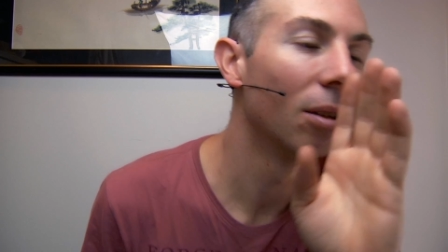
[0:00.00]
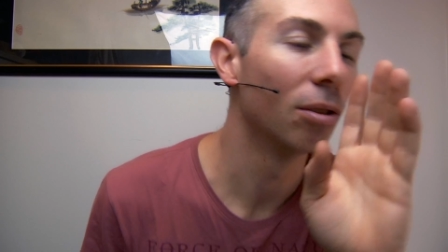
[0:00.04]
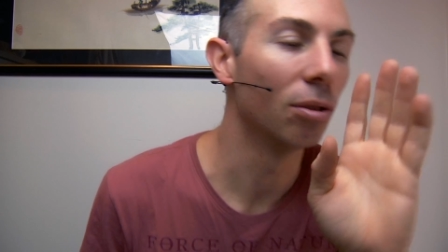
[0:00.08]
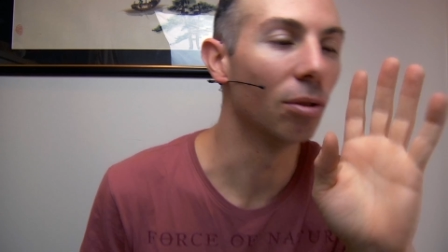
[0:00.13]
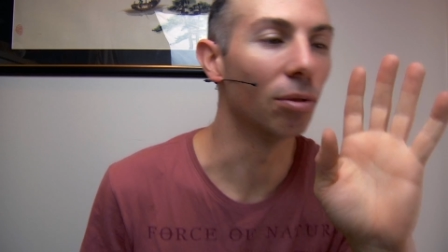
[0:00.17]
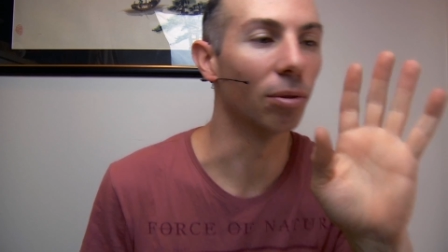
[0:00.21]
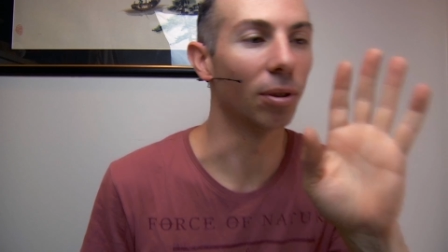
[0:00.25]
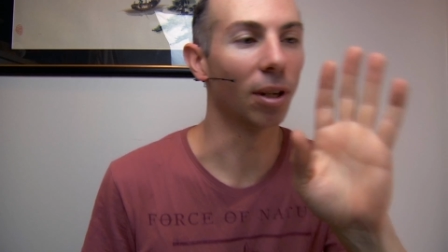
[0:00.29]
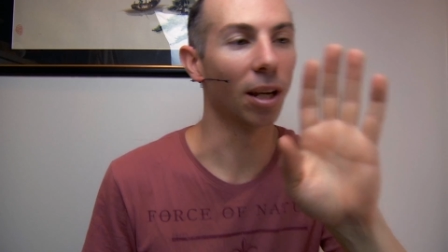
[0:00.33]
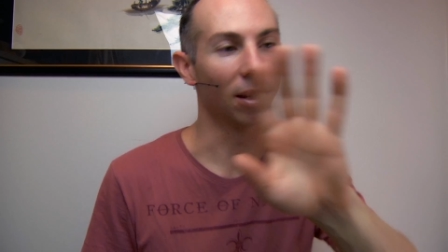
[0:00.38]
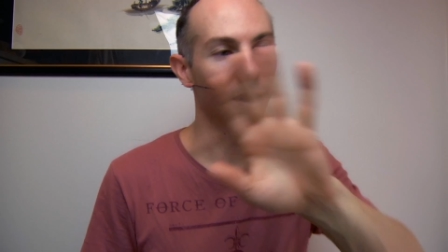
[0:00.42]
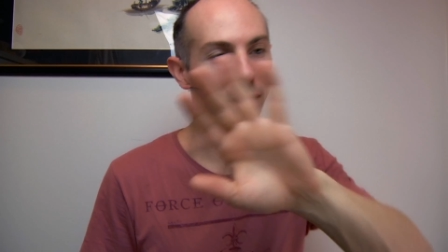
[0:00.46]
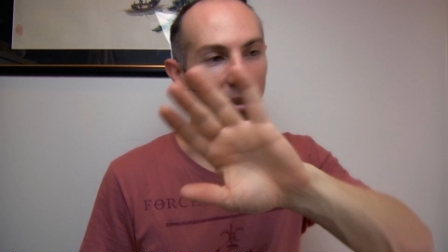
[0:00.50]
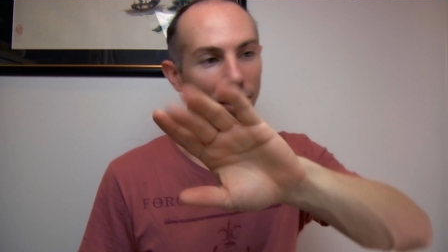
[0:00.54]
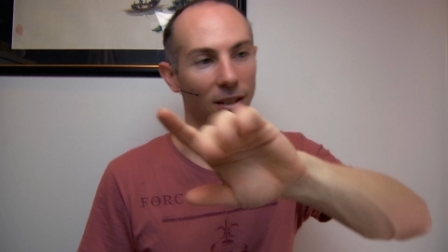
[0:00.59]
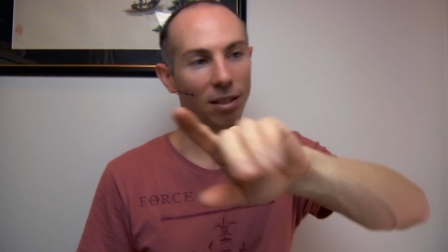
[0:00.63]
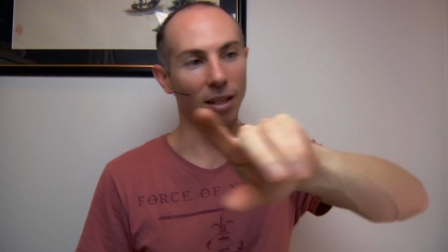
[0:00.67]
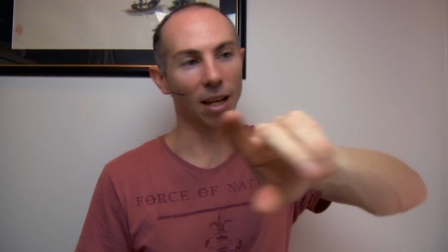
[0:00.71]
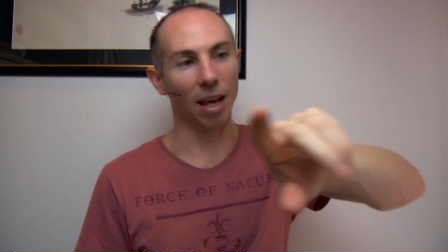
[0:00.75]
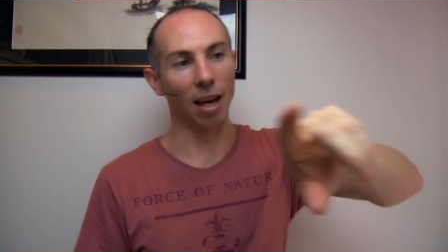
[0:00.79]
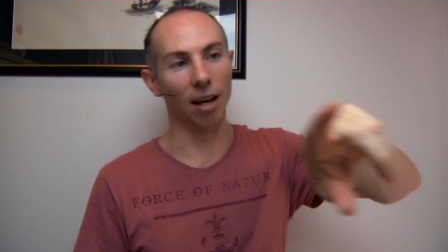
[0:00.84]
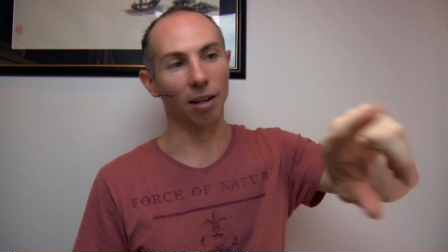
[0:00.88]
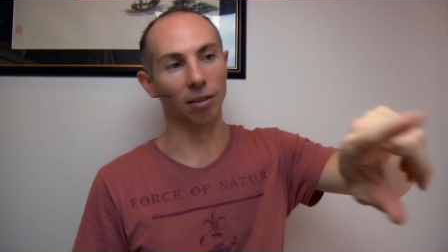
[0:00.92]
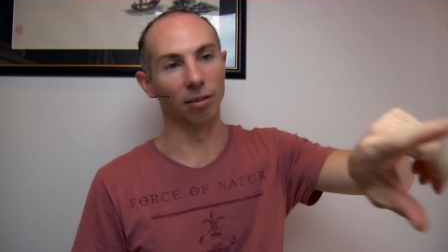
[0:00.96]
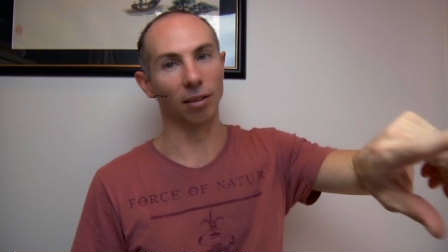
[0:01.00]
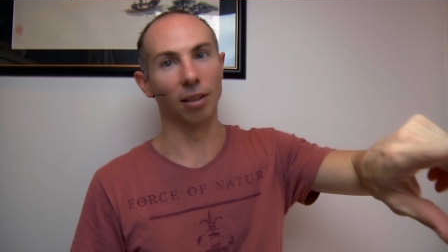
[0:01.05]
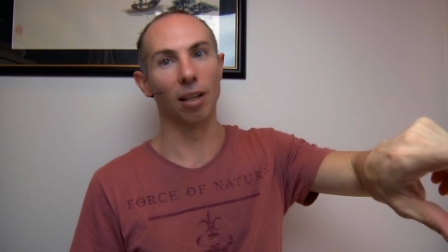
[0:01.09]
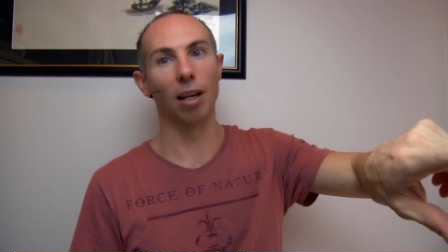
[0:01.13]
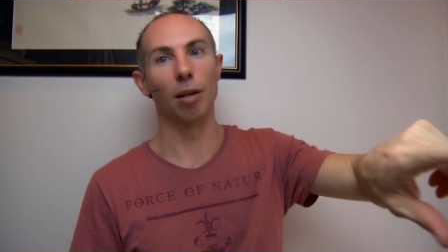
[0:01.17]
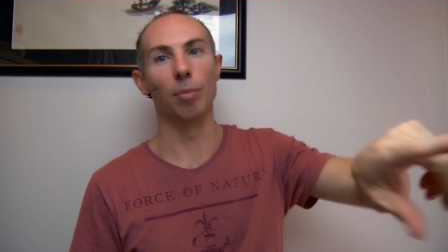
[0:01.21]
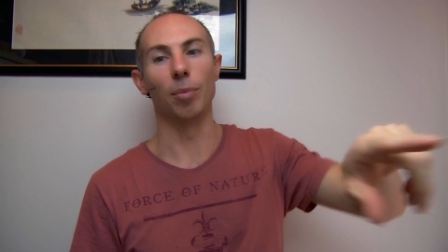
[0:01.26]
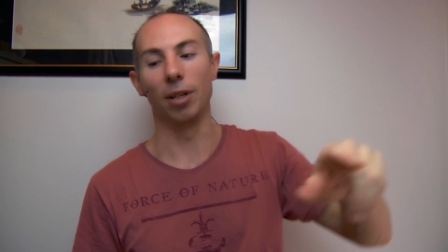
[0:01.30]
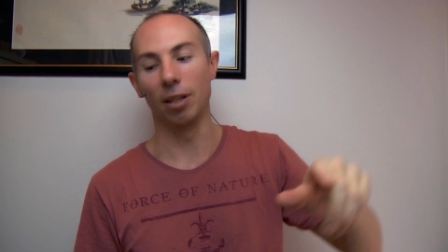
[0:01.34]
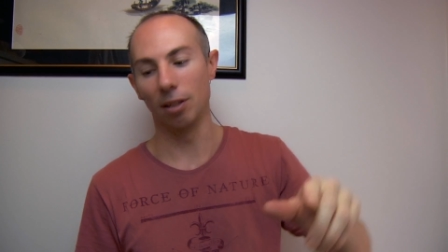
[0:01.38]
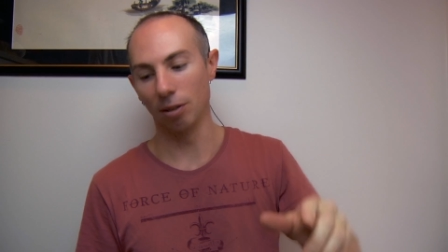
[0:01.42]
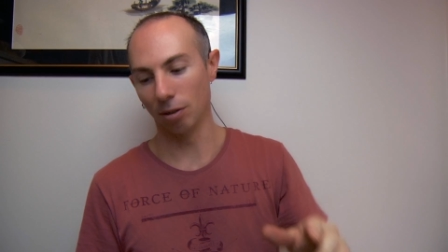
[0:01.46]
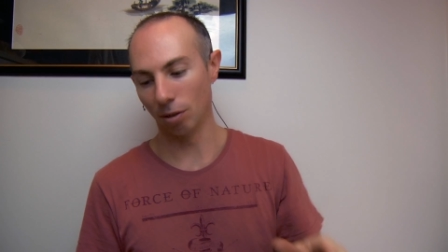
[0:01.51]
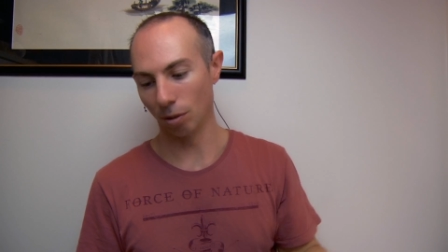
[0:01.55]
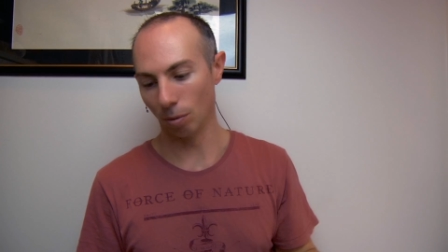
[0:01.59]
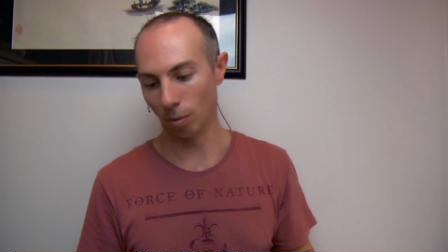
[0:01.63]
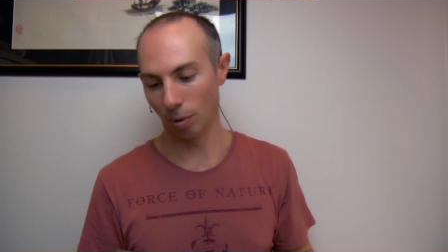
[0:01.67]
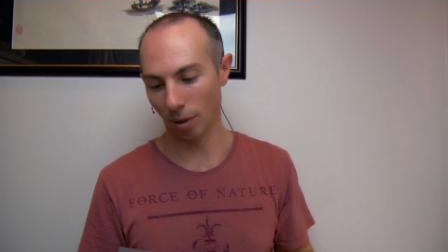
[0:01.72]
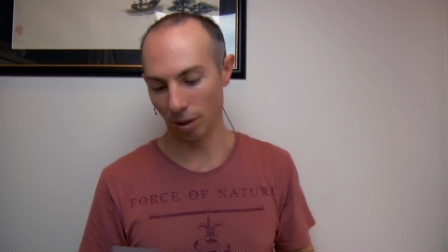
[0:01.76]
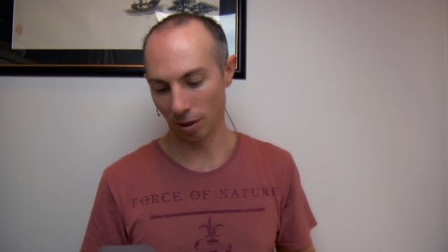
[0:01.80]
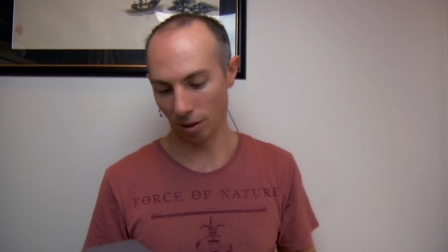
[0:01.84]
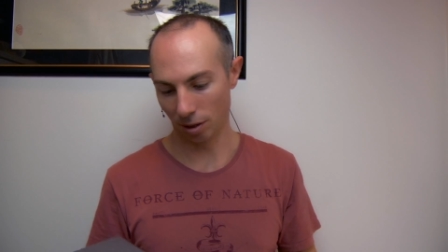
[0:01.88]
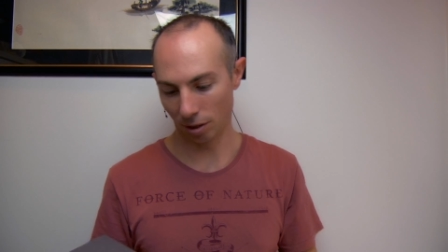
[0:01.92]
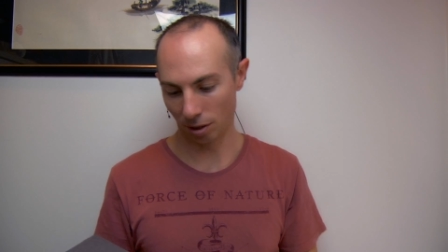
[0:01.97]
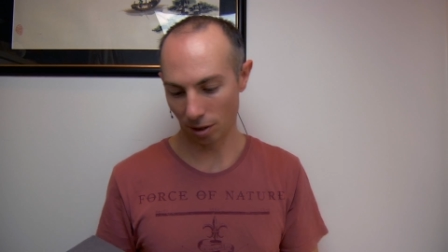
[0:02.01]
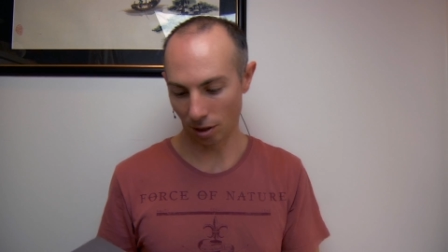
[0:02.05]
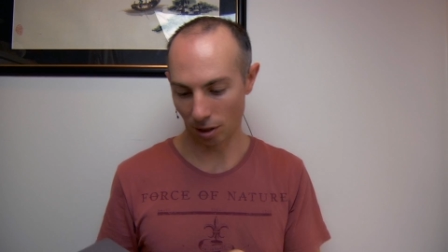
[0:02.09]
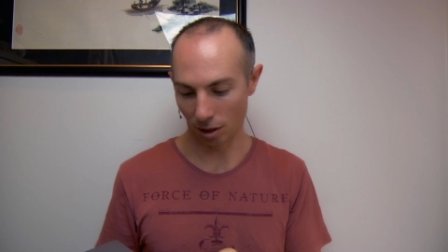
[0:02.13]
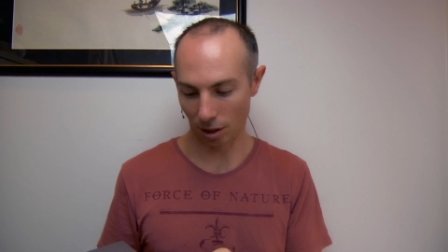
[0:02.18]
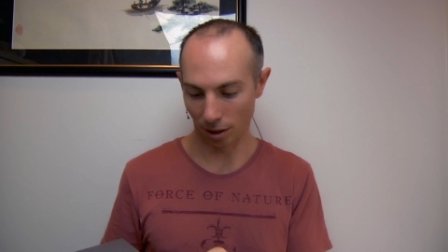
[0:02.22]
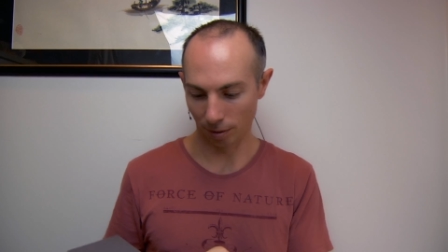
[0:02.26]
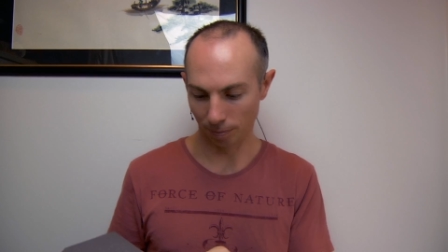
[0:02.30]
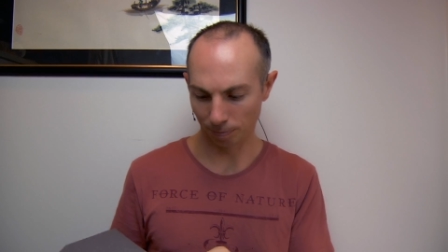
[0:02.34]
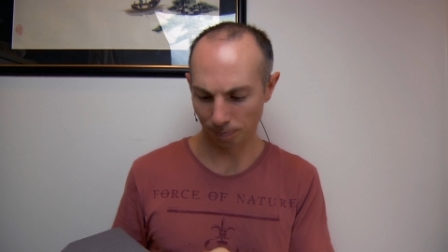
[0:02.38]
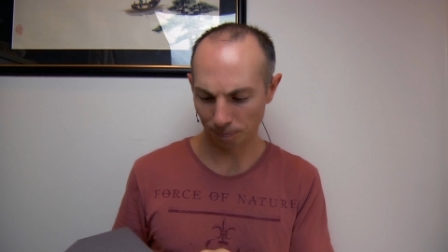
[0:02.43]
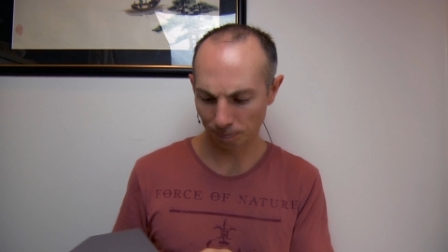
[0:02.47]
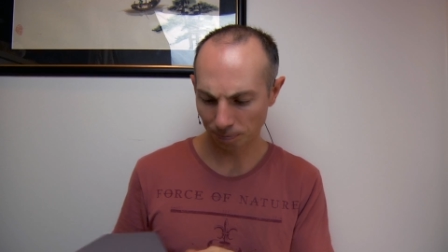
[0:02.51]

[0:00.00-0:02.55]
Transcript: you'll get the sound coming into one side.